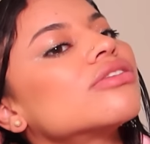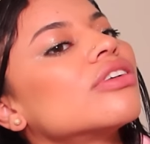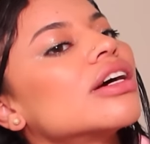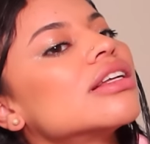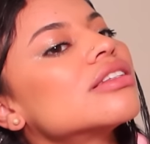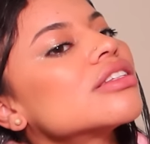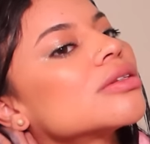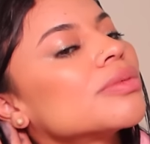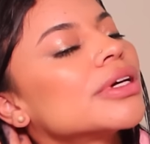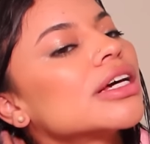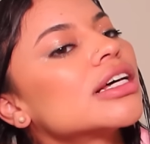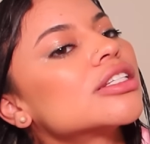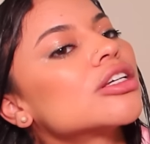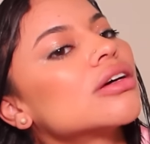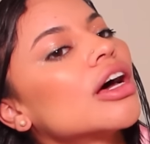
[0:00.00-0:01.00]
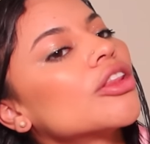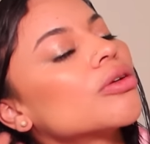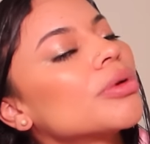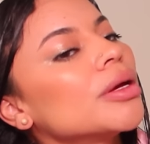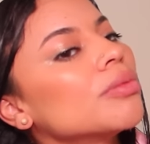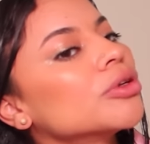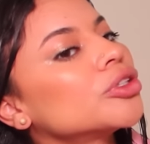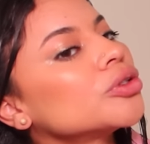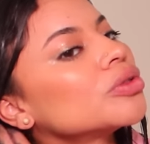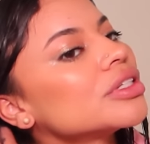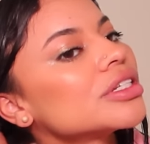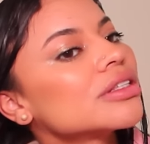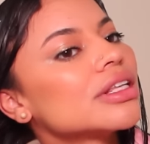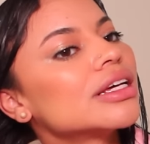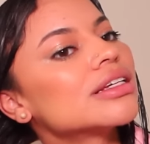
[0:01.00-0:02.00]
of friends is because other people do
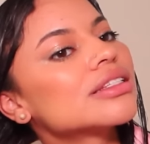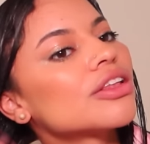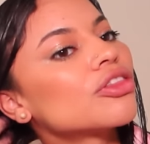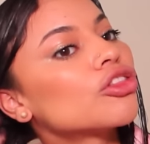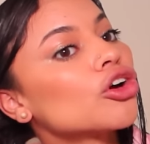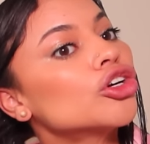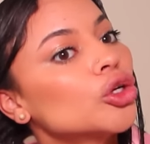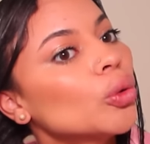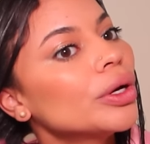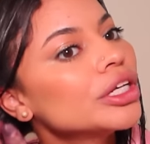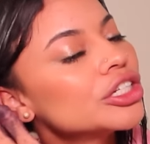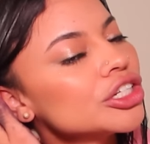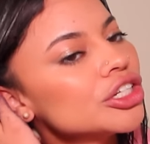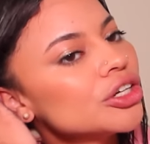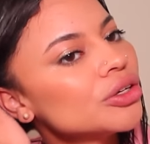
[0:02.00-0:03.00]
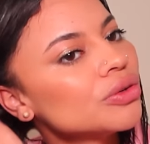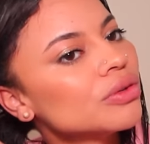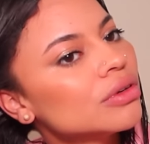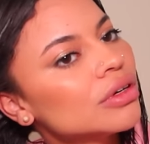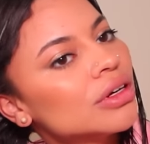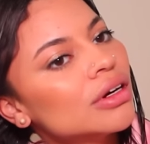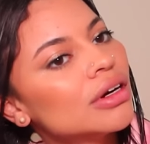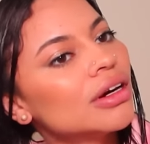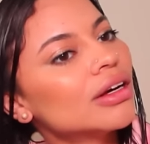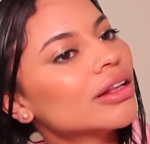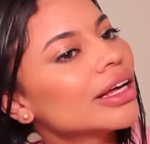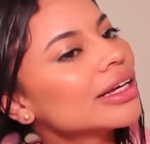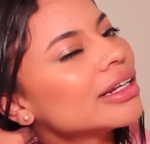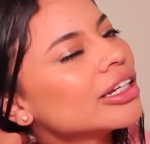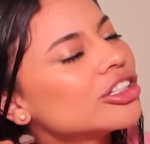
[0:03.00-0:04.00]
these things that they're doing to you.
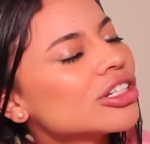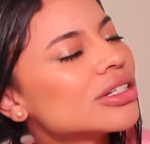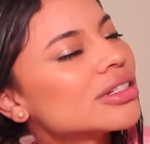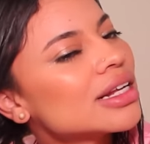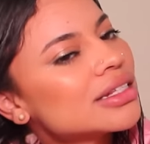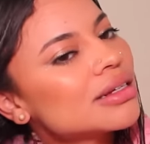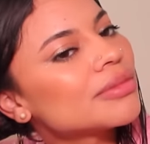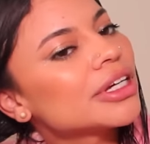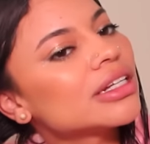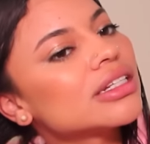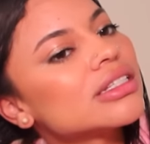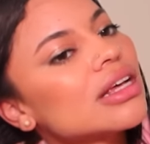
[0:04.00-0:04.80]
Like it just doesn't make any